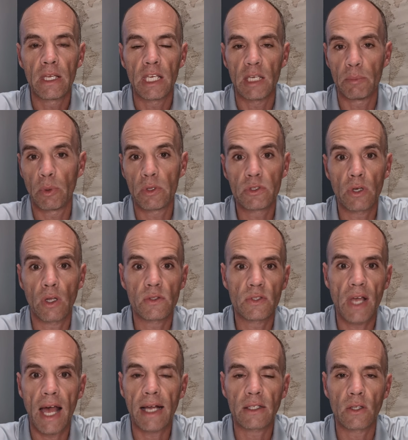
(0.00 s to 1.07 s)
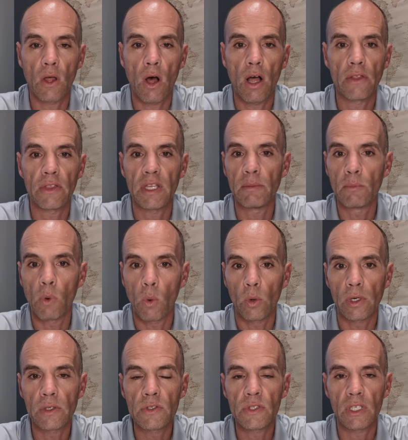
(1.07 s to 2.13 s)
he puts on sackcloth, he
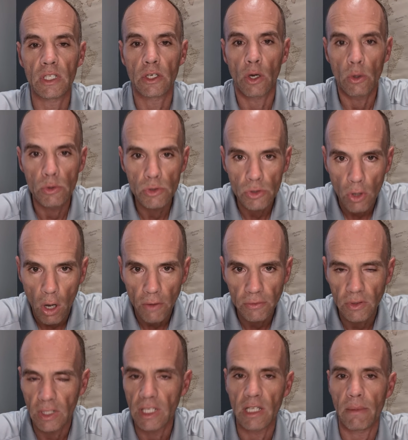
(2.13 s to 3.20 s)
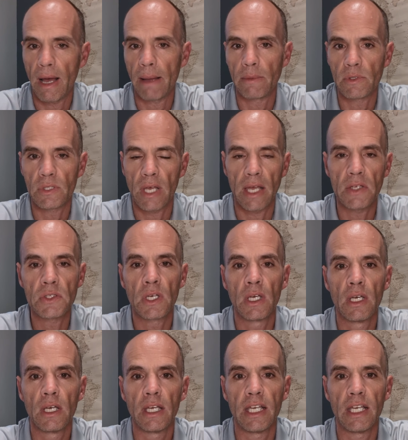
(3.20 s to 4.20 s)
mourns, he goes softly, the Bible says.